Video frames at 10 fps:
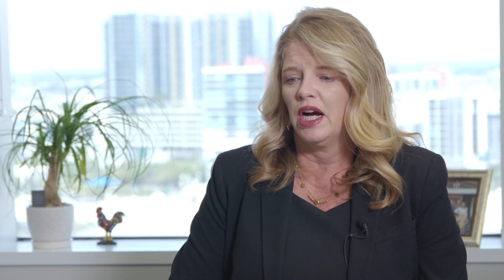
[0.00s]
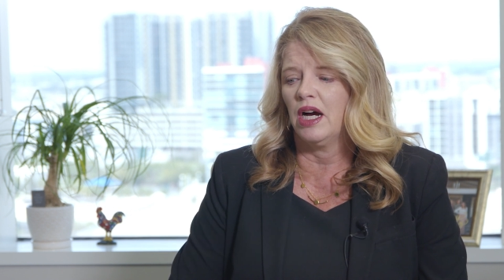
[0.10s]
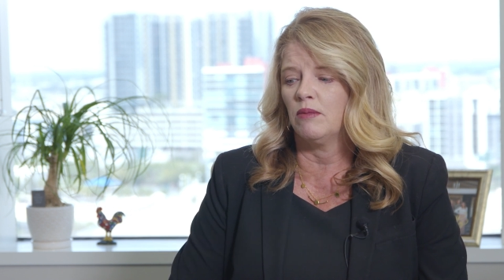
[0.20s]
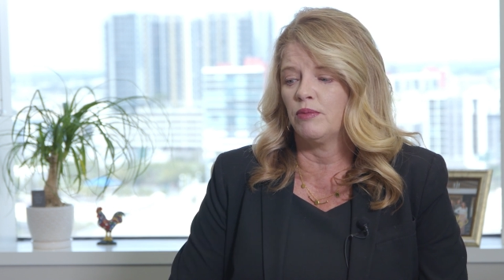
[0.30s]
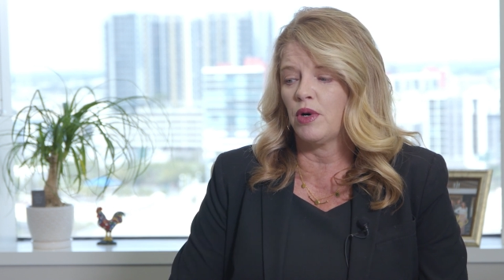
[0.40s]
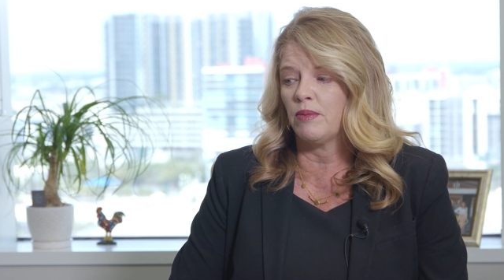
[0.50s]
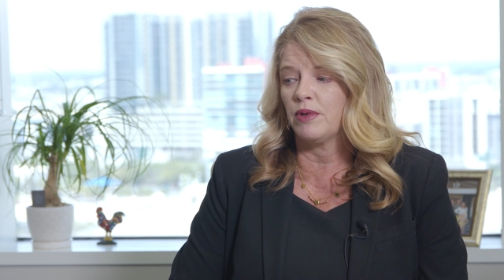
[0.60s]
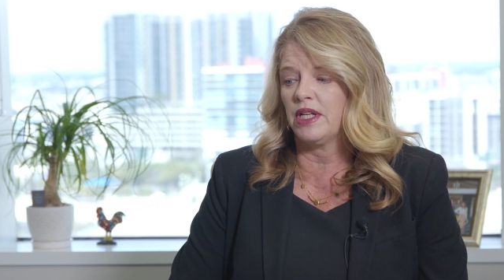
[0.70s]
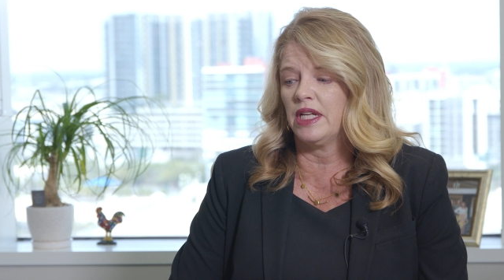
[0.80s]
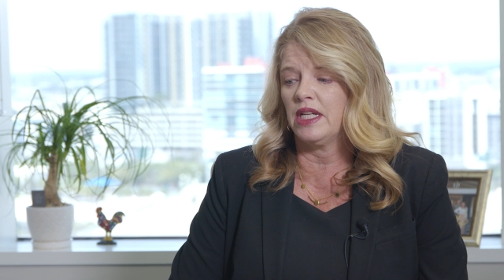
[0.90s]
um,
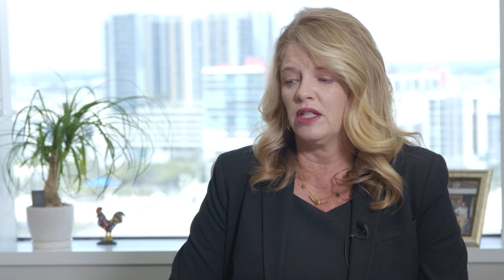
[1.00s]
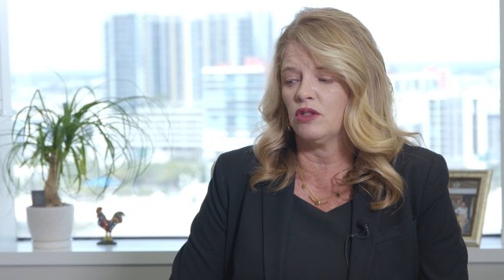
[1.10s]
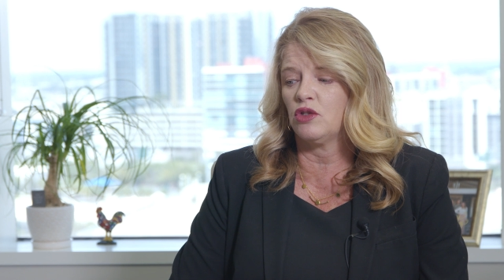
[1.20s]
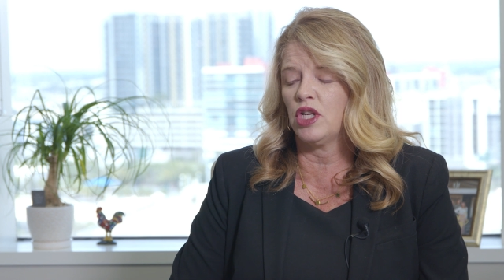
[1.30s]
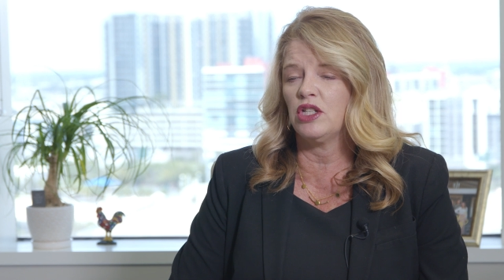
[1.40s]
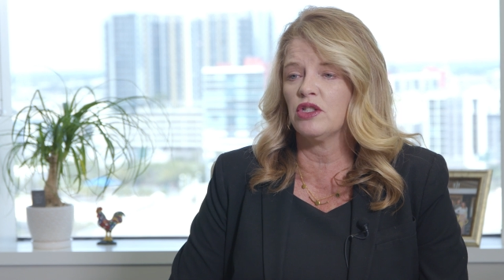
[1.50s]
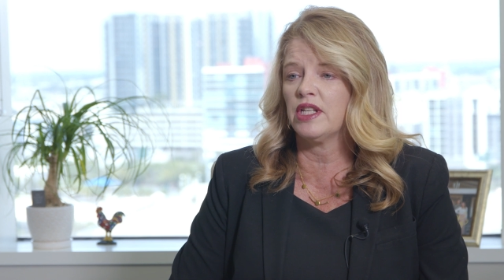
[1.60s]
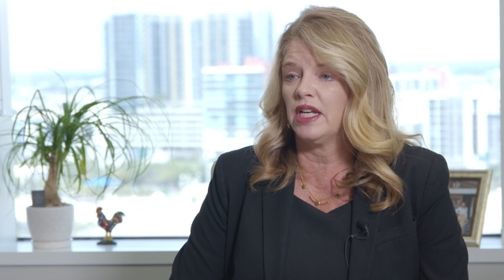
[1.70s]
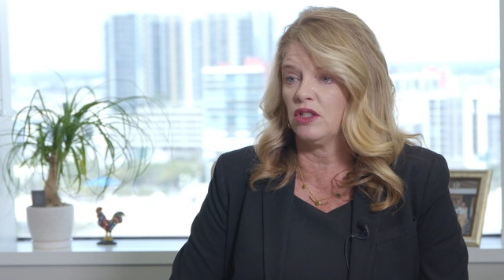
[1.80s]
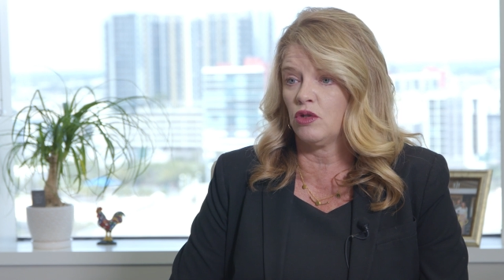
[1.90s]
property is changes
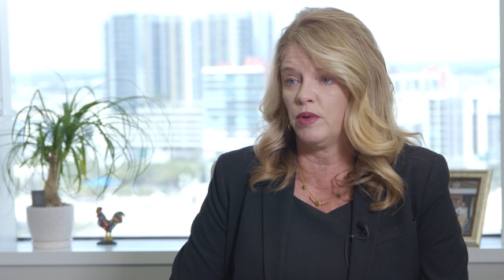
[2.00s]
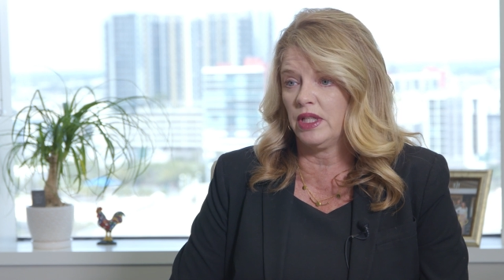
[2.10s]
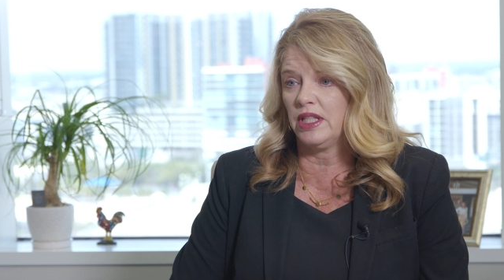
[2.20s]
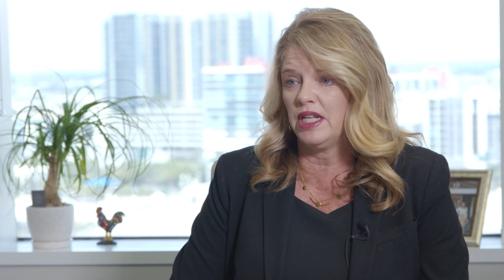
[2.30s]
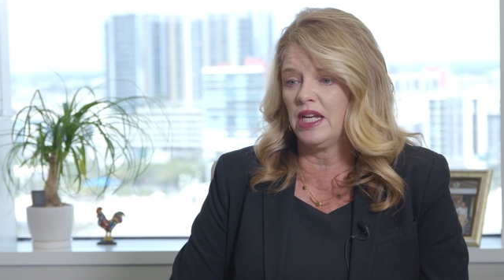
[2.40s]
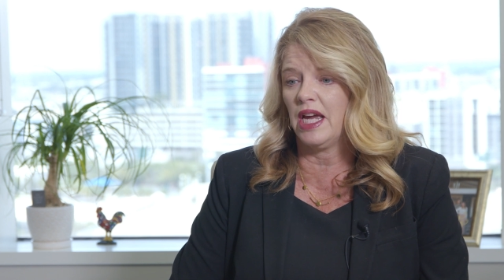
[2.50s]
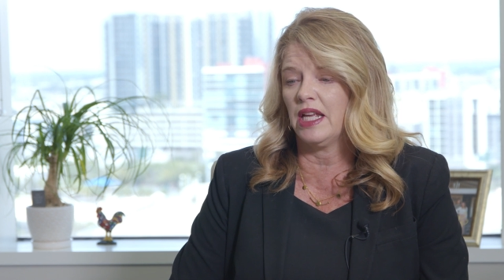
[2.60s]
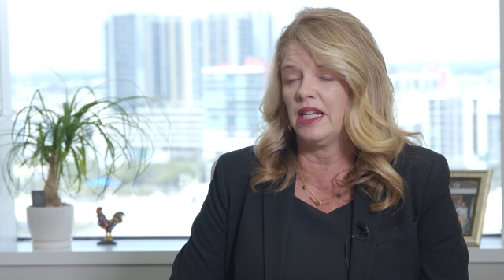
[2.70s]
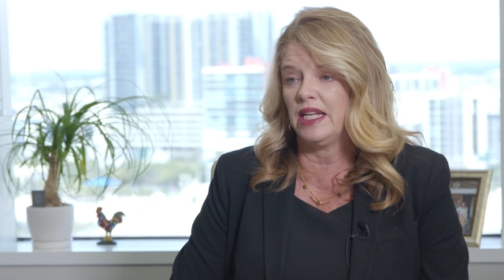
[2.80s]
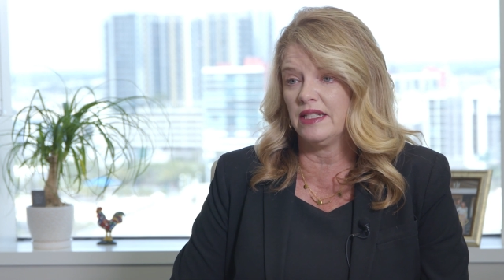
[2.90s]
hands quickly
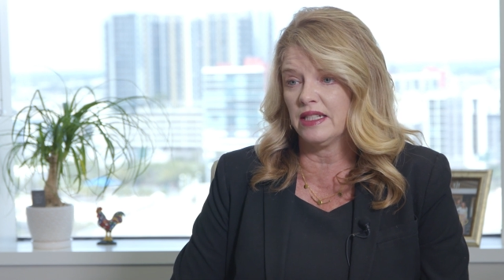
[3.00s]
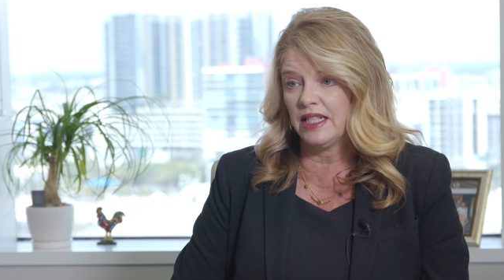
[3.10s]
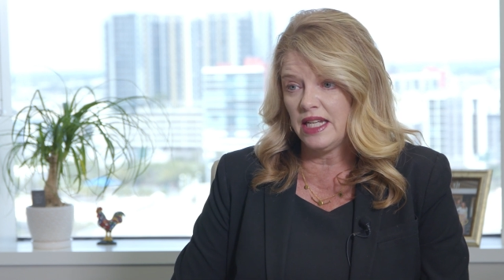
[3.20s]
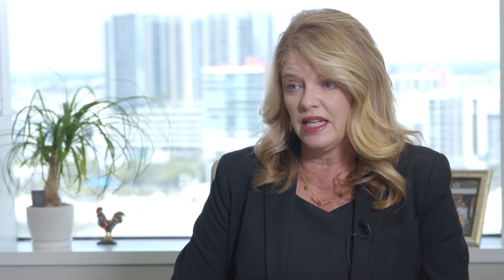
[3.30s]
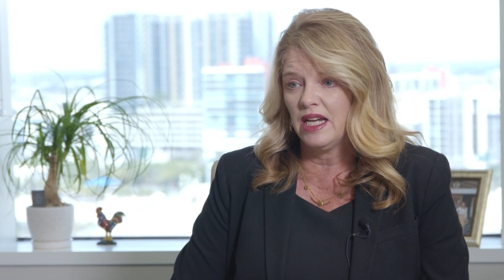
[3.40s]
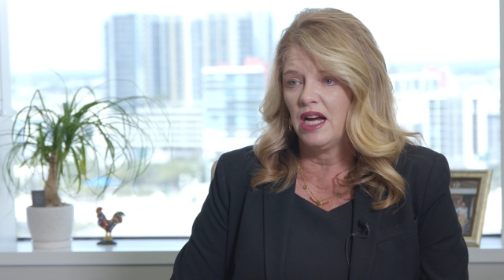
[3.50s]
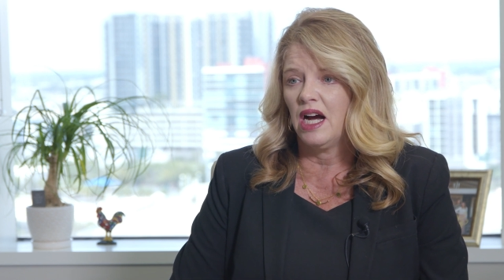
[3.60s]
and easily